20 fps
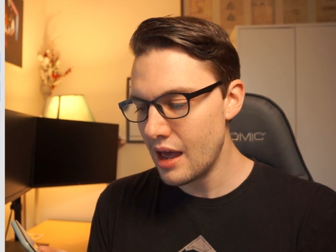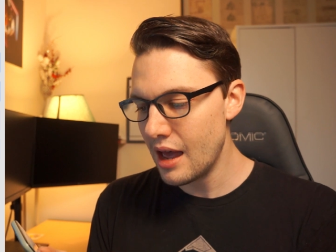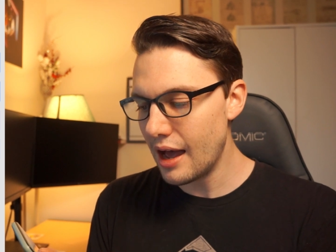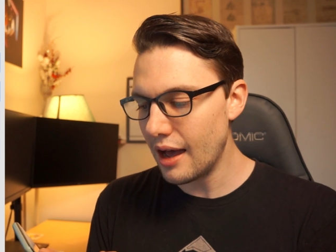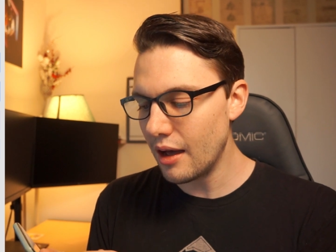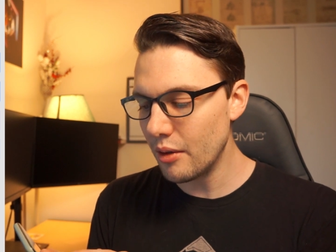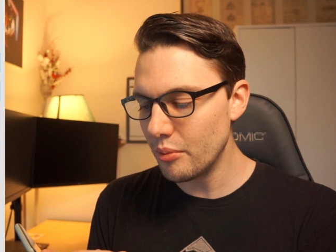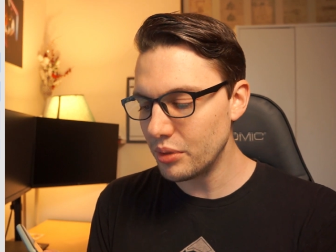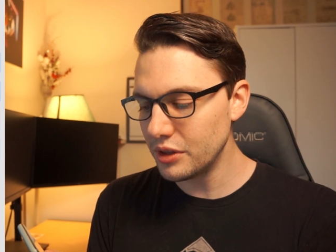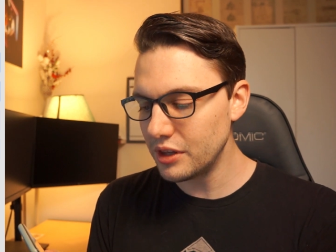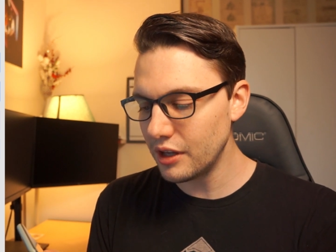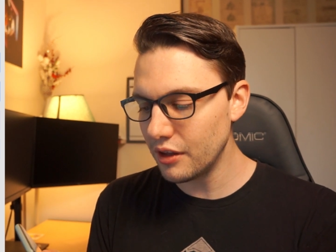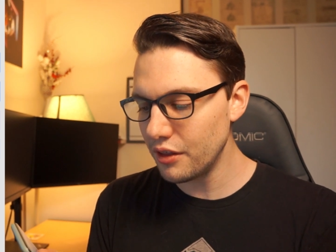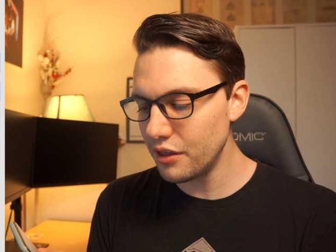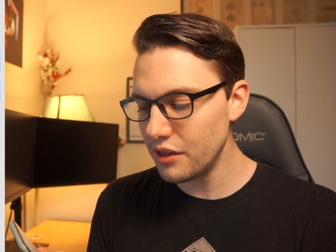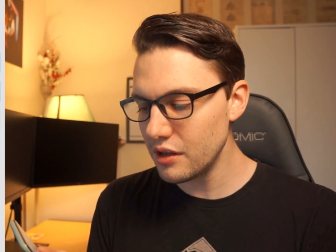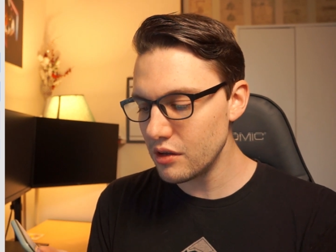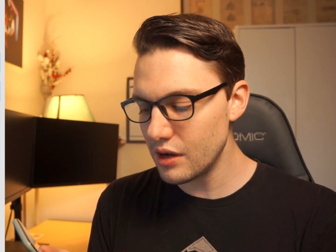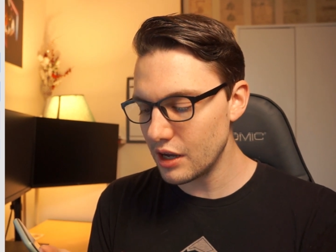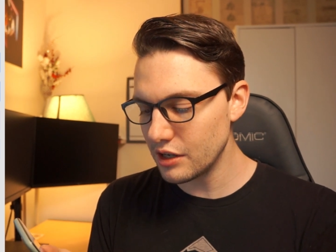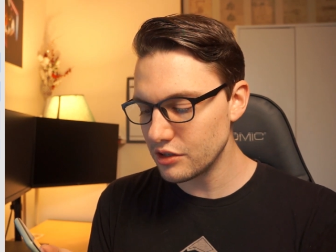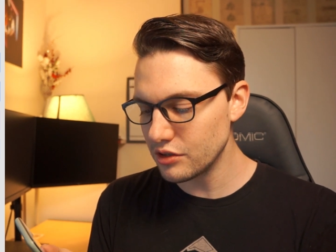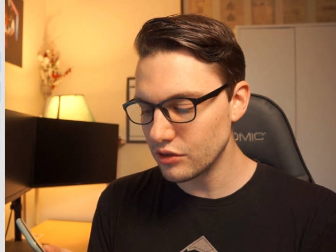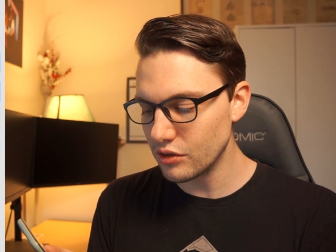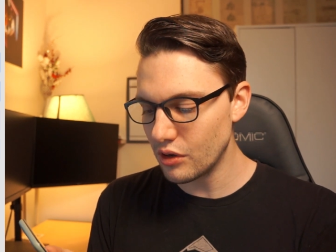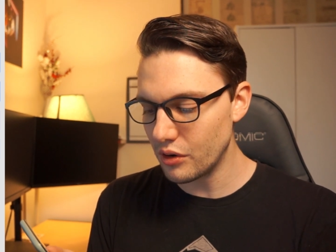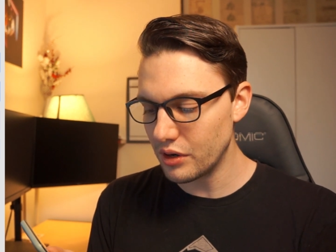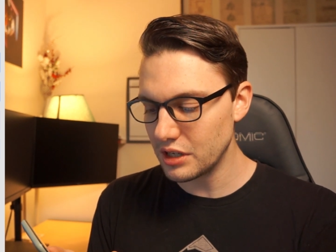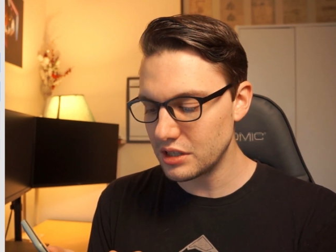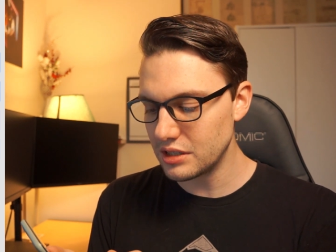Um, but the other thing you guys will
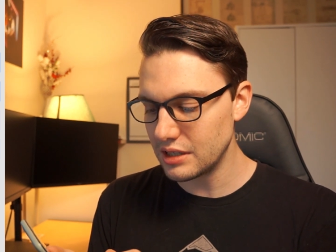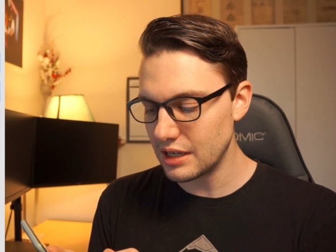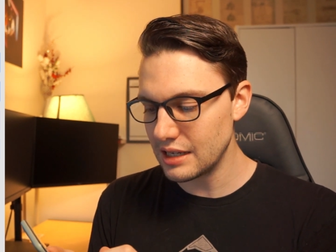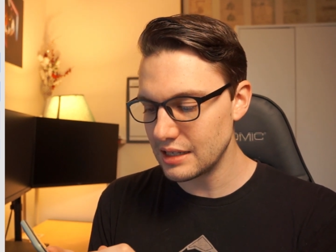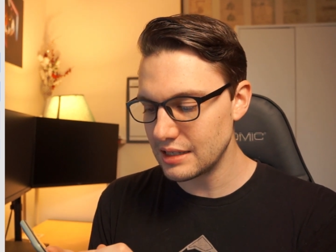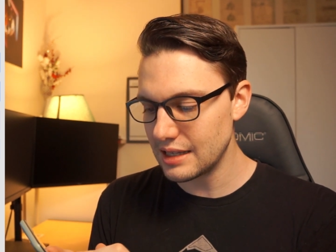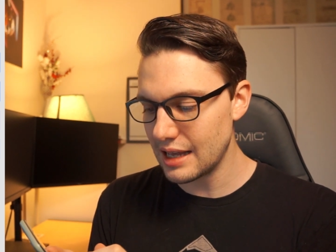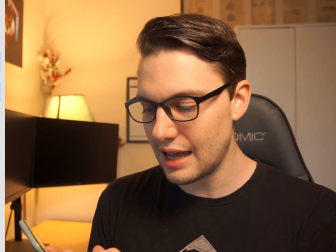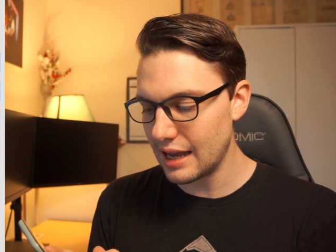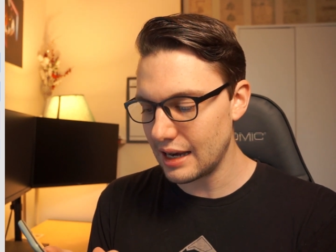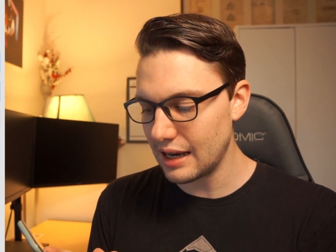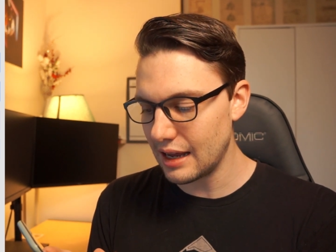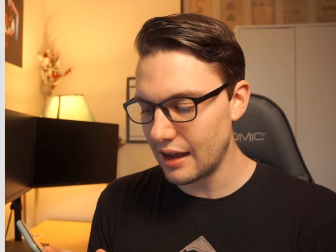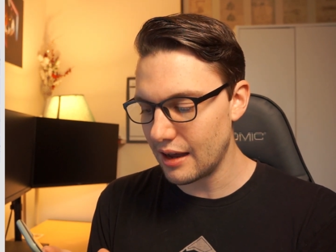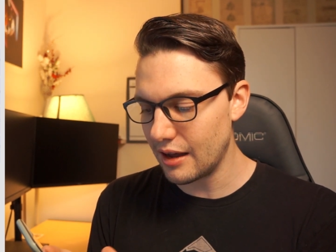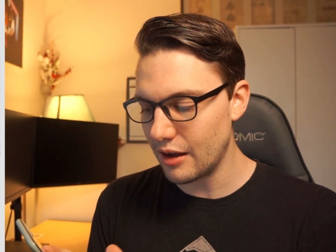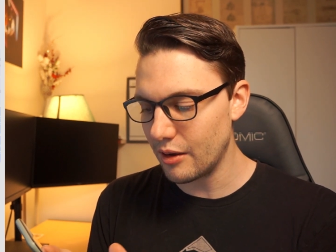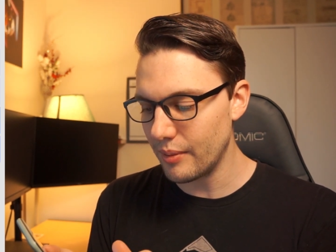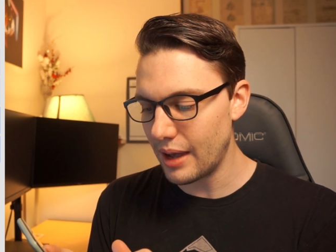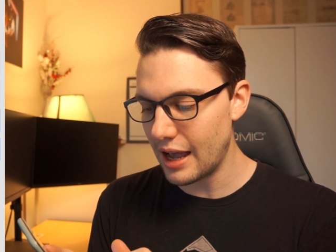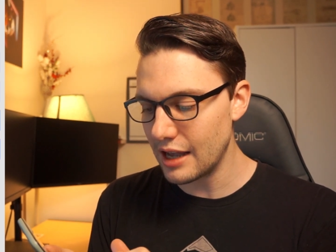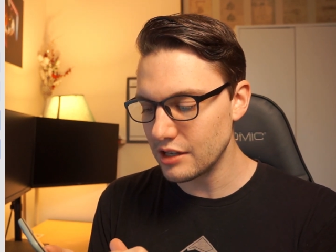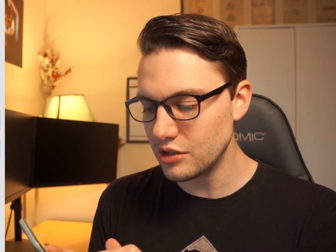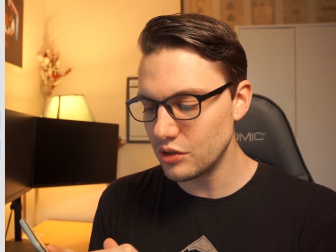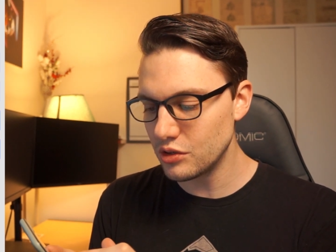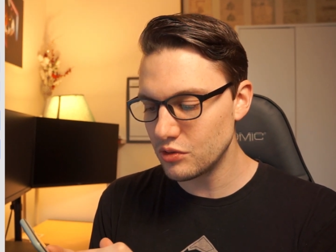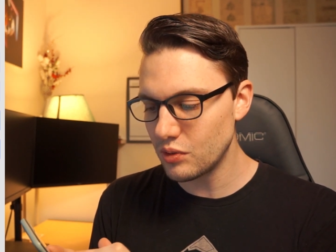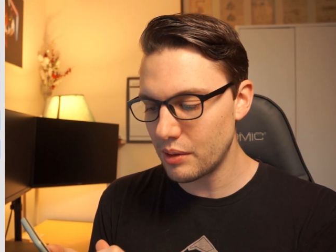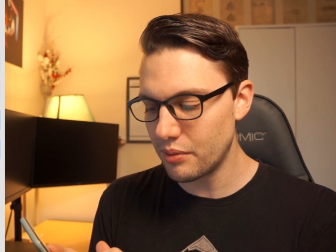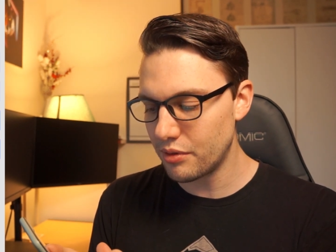notice is that um, as
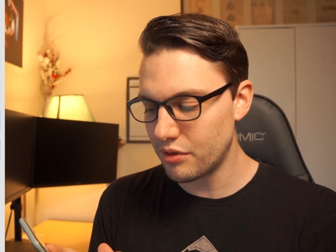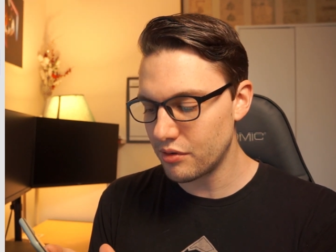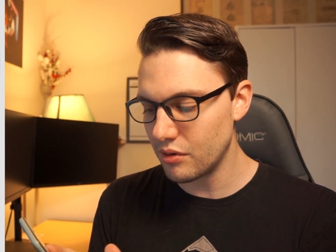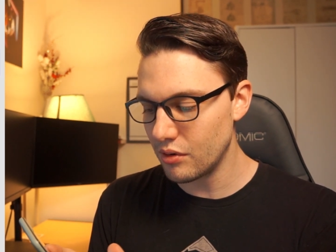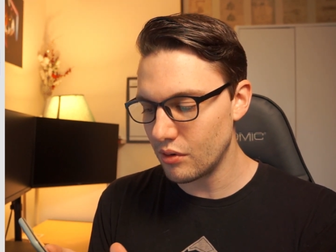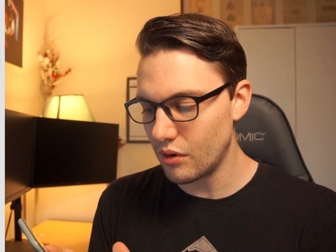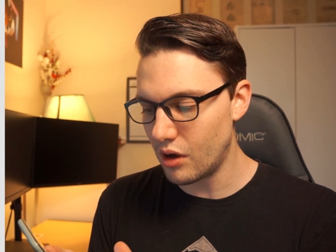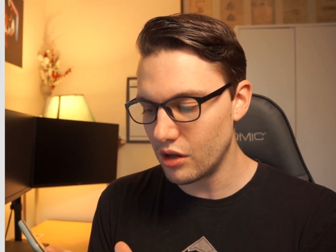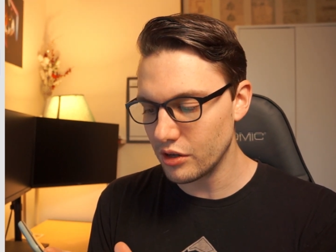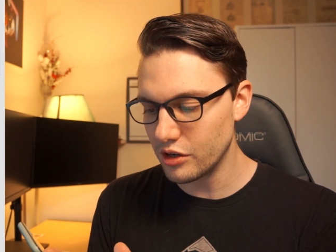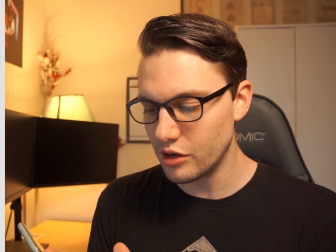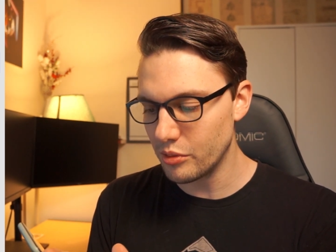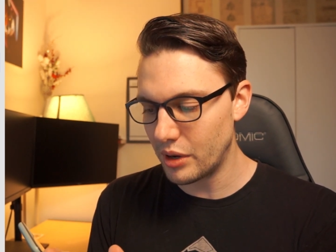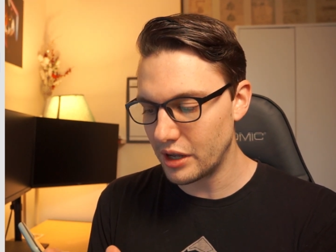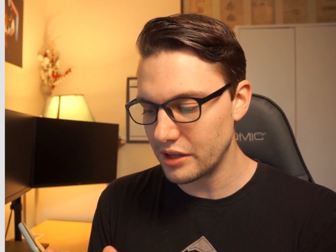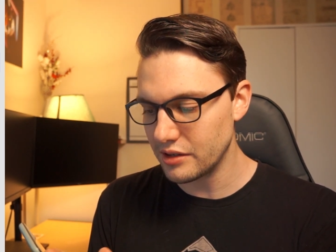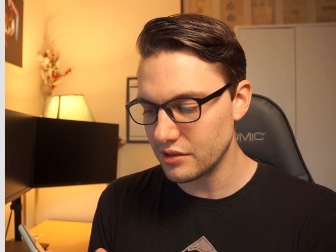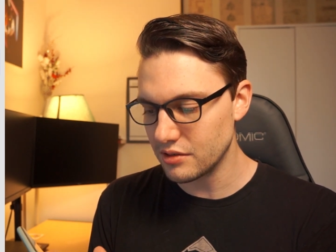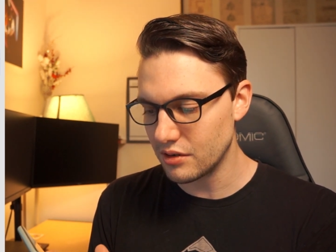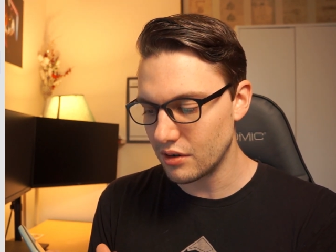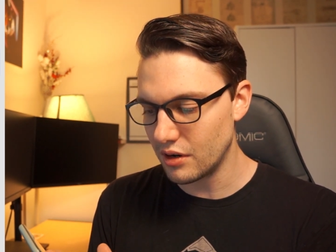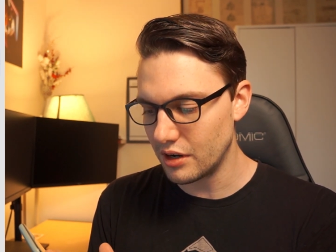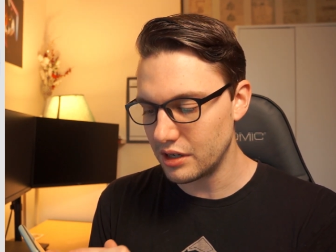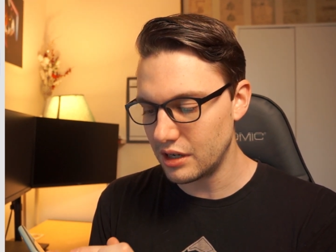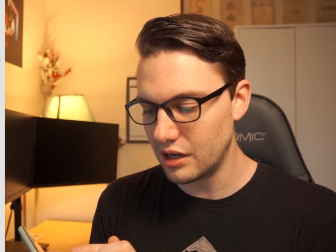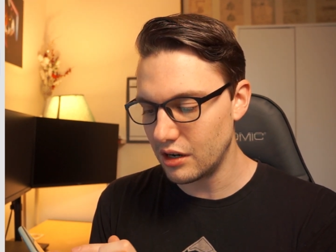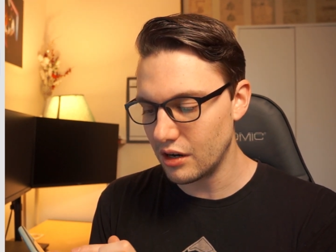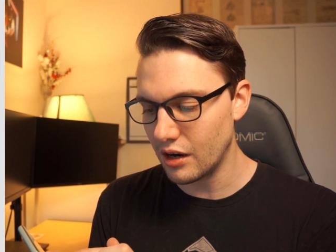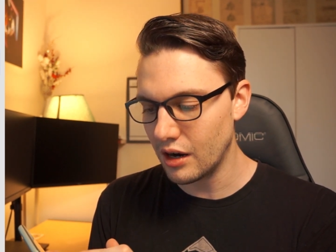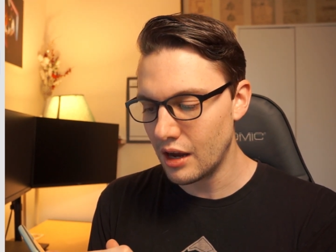you swipe through, all your buttons are on
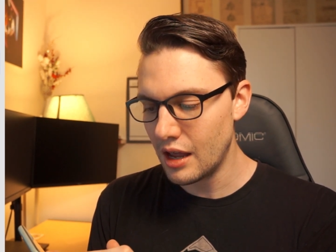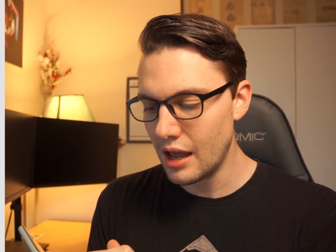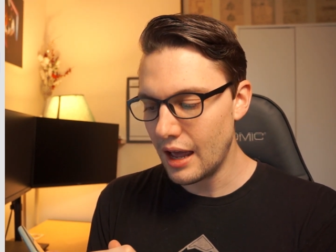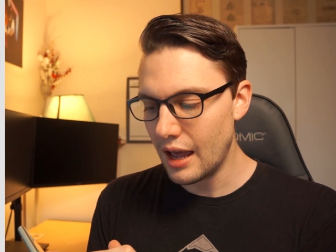here